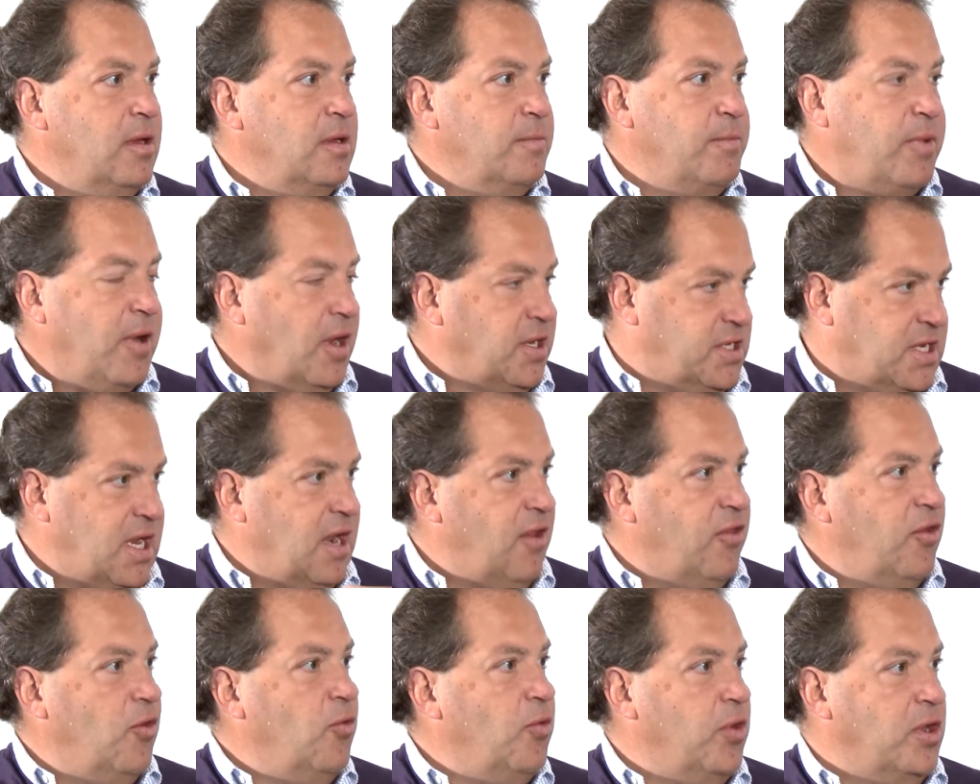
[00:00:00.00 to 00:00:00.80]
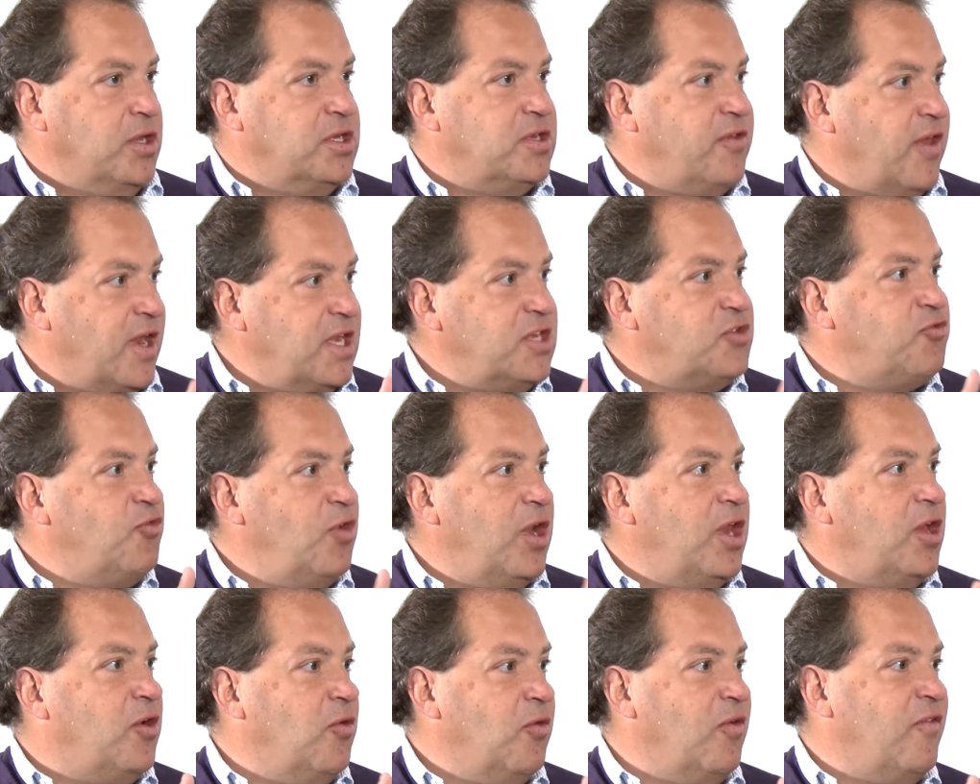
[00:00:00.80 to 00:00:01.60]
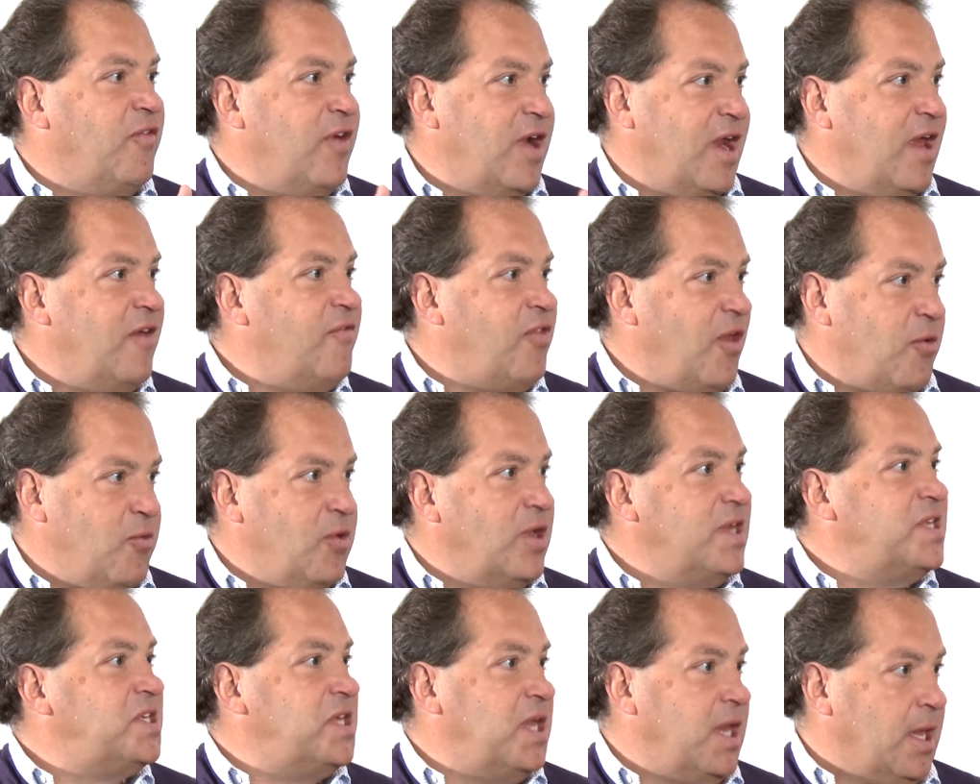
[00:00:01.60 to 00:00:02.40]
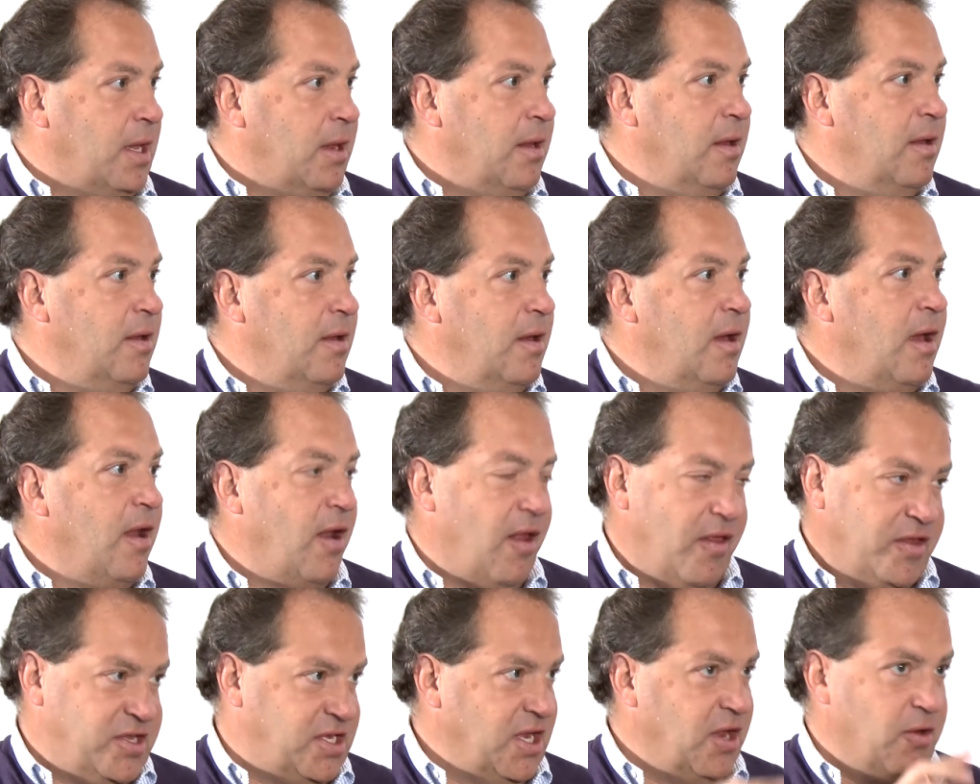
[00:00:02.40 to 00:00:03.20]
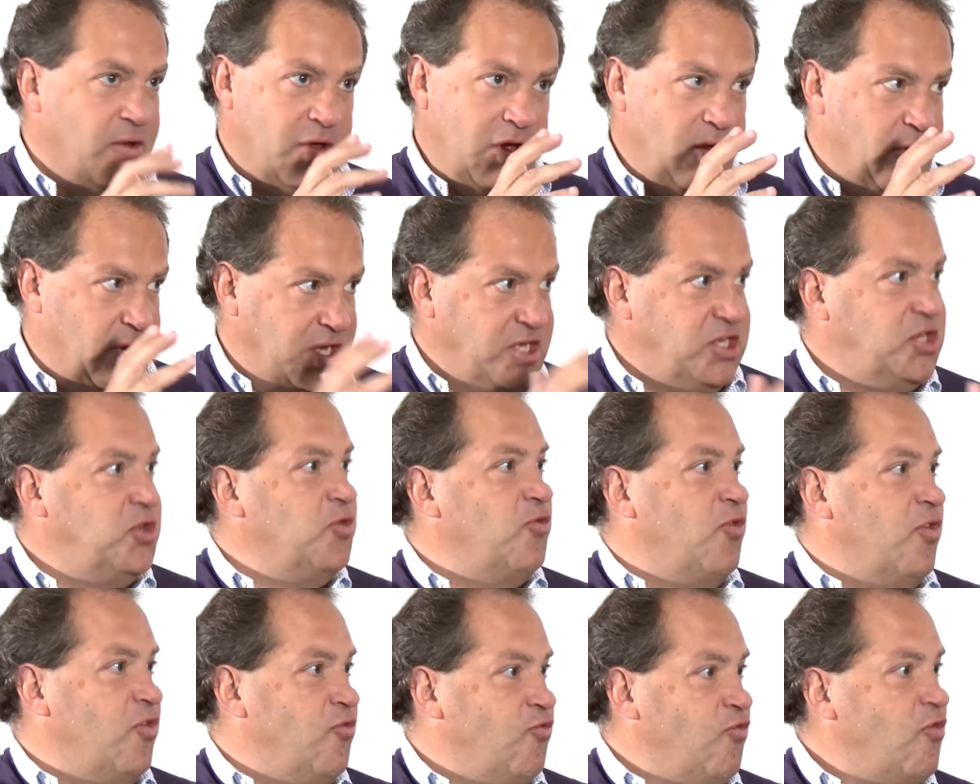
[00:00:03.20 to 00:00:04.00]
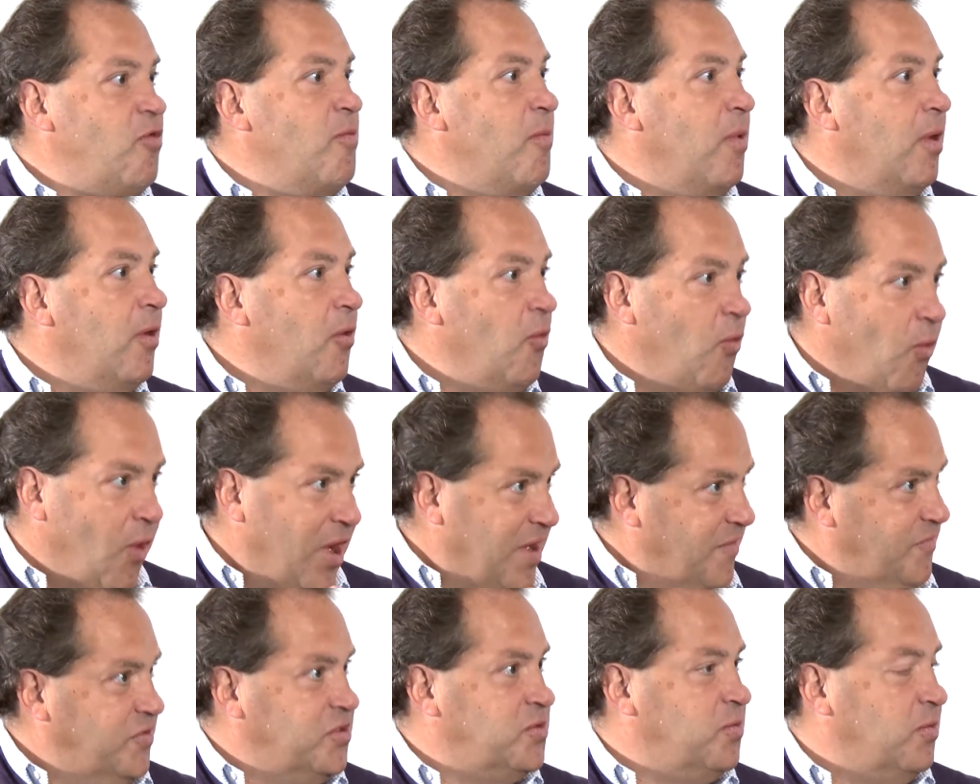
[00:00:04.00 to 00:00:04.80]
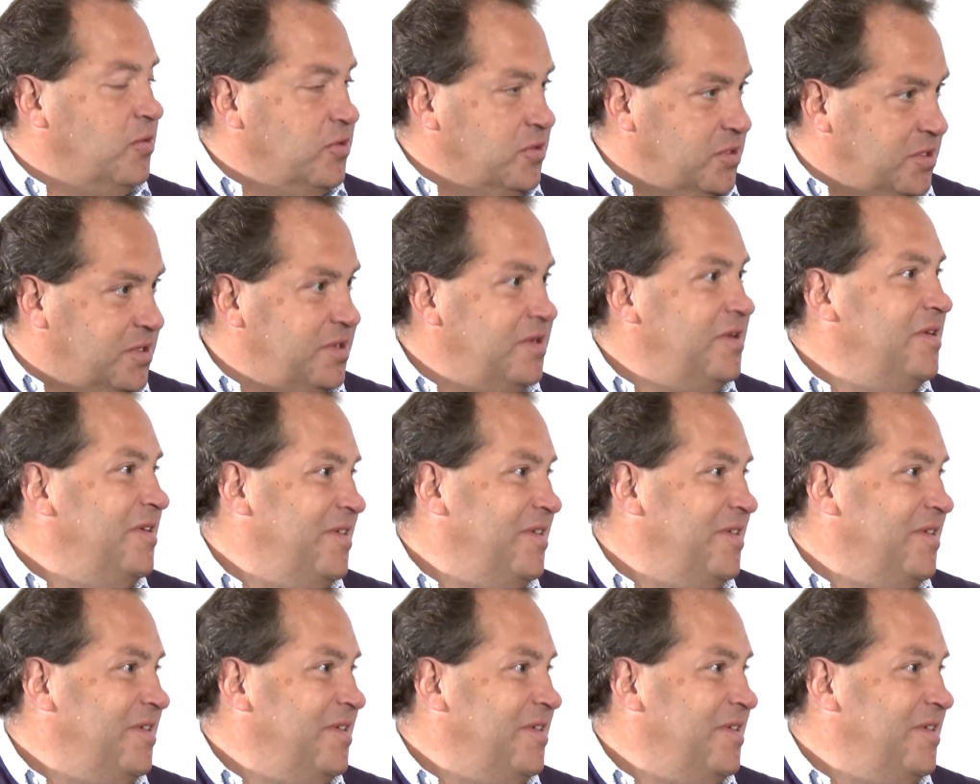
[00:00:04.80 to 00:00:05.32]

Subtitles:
But I tell the audience, and then it's really cool to find out if they were listening. And I'd say, at least you were in the room. One of us was.